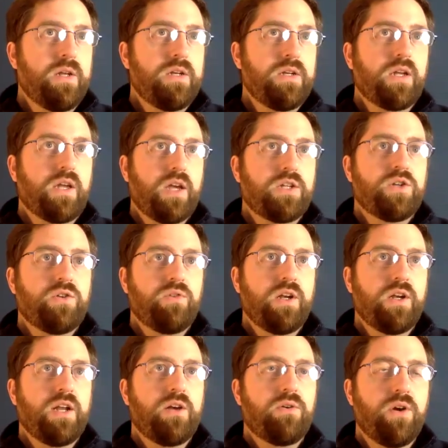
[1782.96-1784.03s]
indication
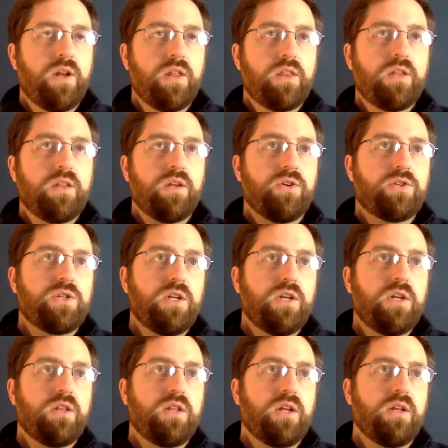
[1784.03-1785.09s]
right now or anything that you're
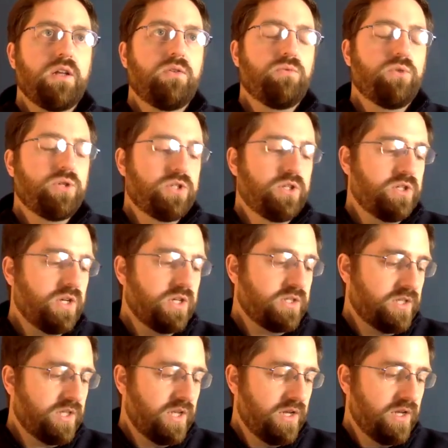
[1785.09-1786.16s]
seeing that would
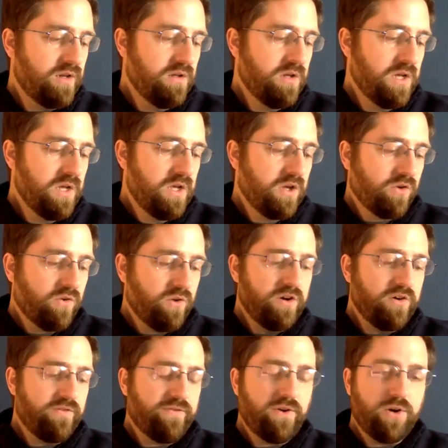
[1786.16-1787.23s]
suggest that
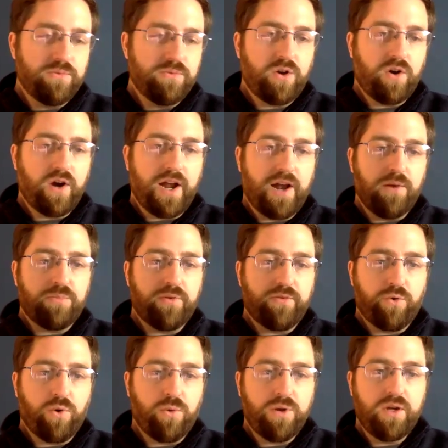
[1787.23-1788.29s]
greener firms are
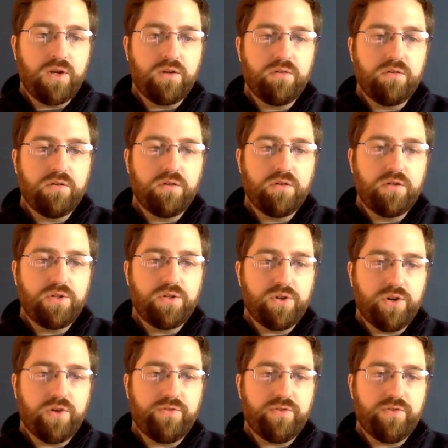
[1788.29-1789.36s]
outperforming
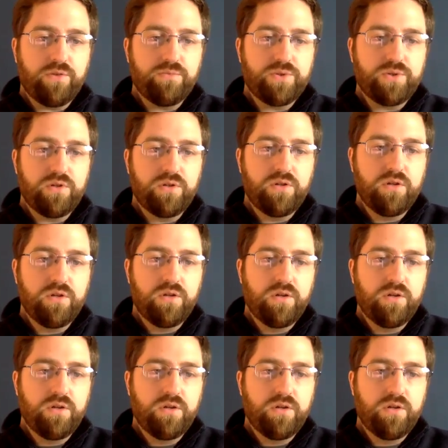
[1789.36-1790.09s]
dirtier firms?